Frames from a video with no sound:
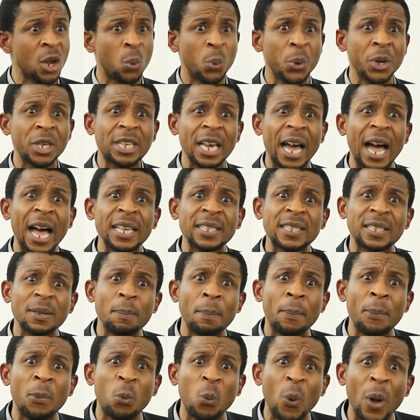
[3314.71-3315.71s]
which has
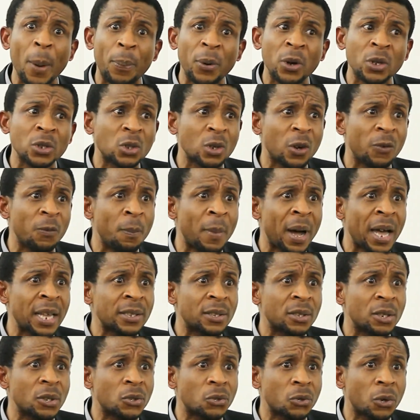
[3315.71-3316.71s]
weapons of
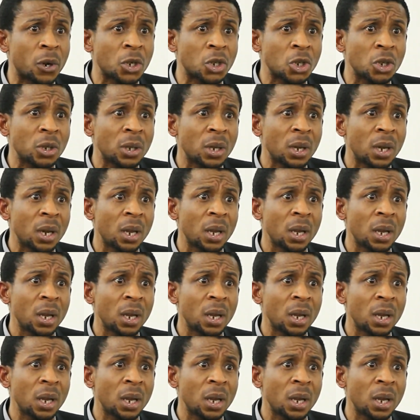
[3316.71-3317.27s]
mass destruction?